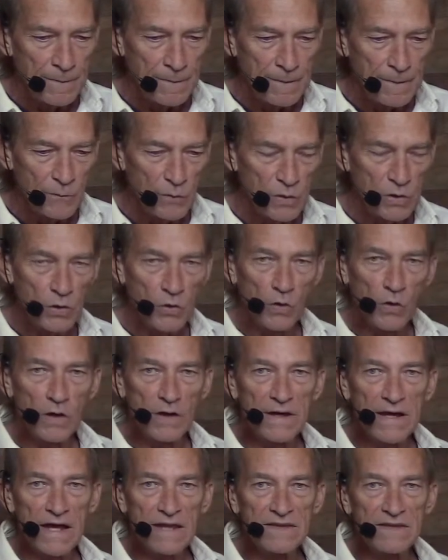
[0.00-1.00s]
when you
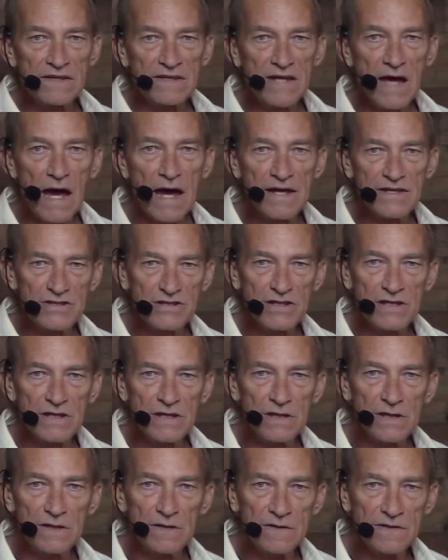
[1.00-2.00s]
look at the
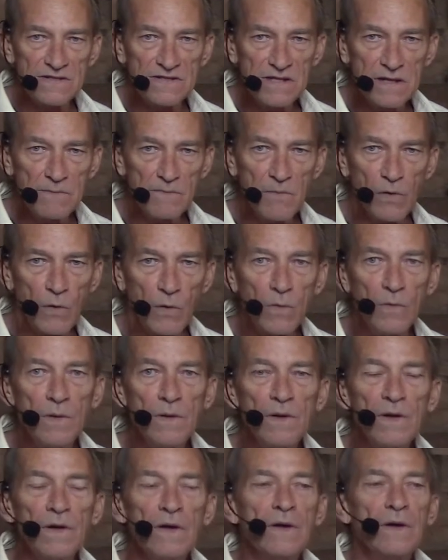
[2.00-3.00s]
Taiji symbol,
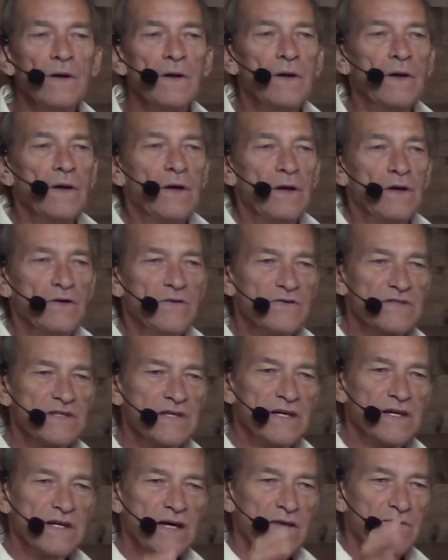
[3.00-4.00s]
you
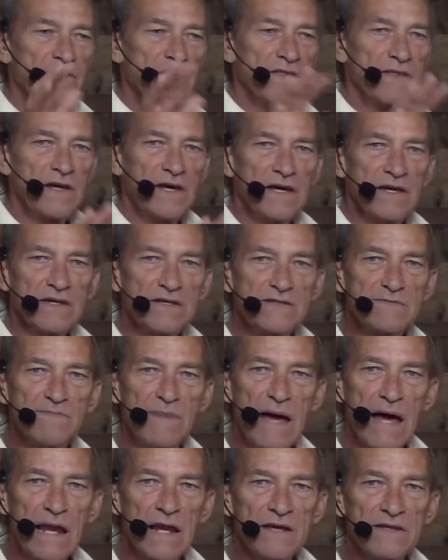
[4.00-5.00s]
see everything is
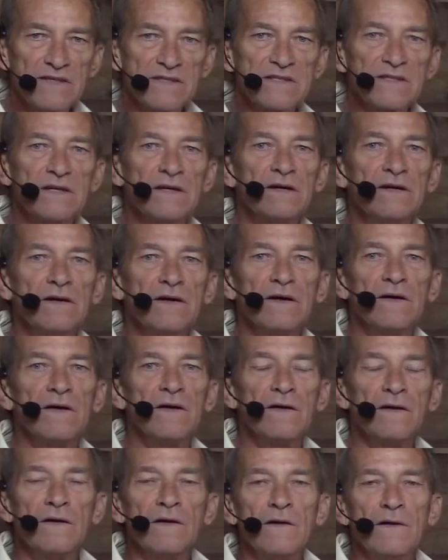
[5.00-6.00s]
balanced.
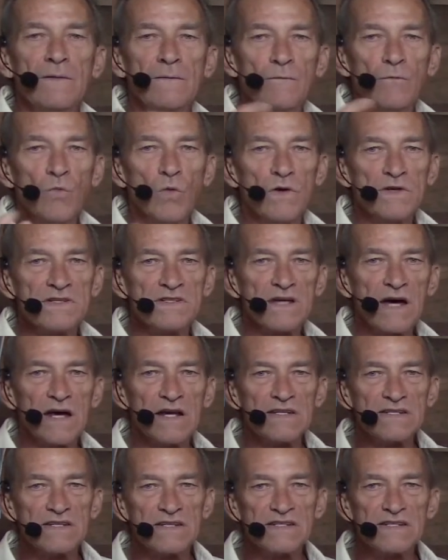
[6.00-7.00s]
One side
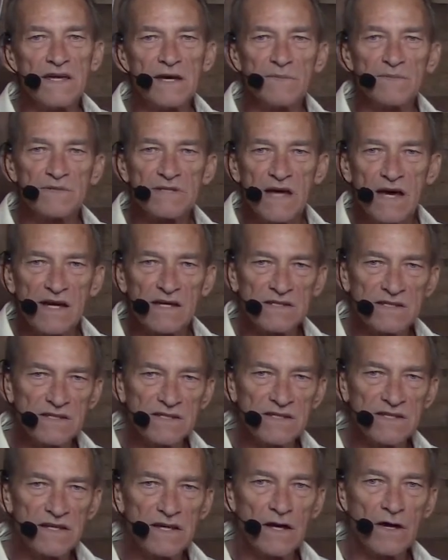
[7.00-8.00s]
is the same size as
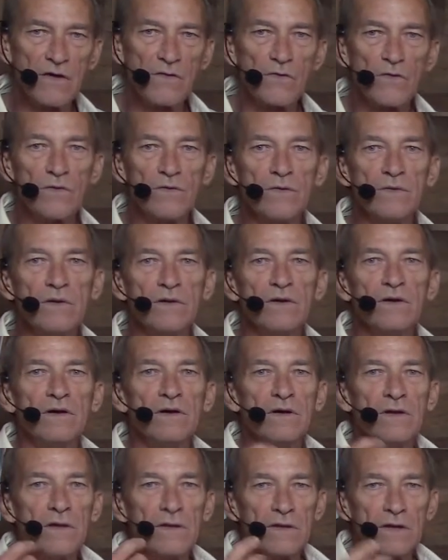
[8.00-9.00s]
the other.
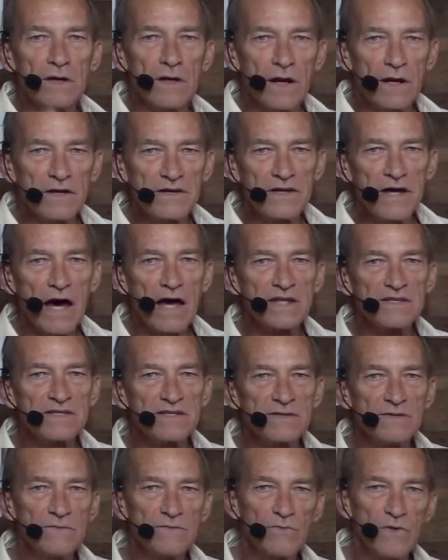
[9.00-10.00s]
The little dots
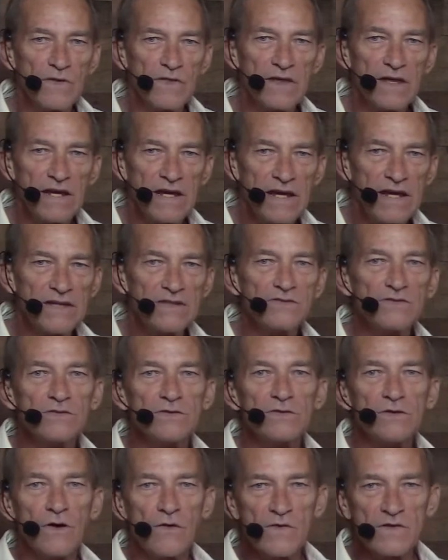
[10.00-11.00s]
within each
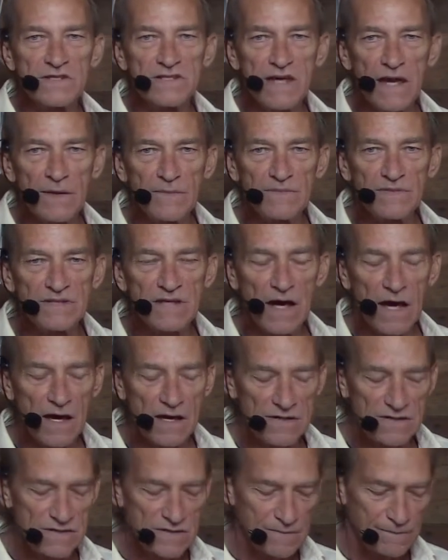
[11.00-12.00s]
are the same
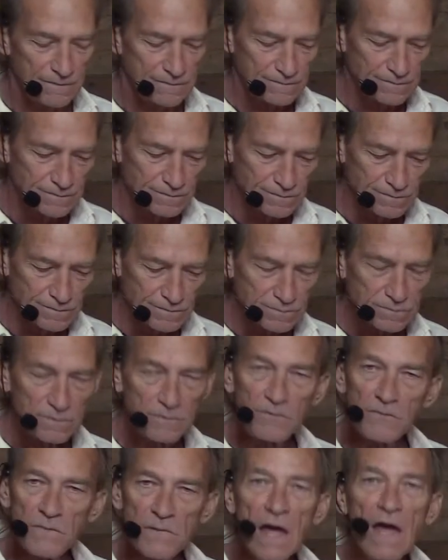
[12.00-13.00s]
size.
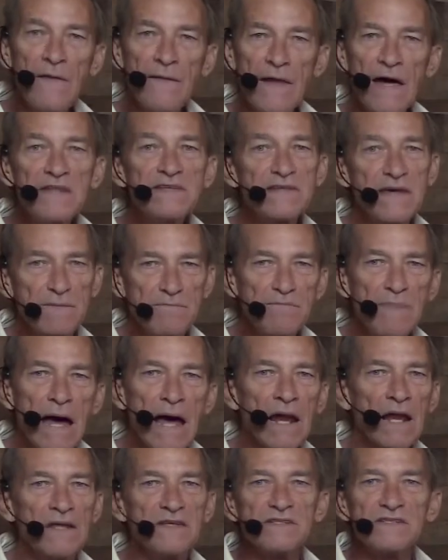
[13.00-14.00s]
And that's a
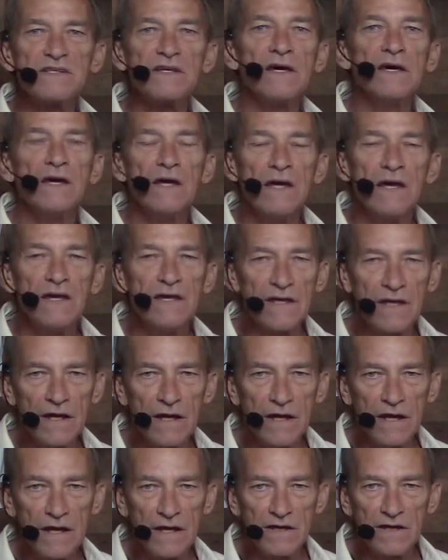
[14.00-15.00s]
balanced Yin and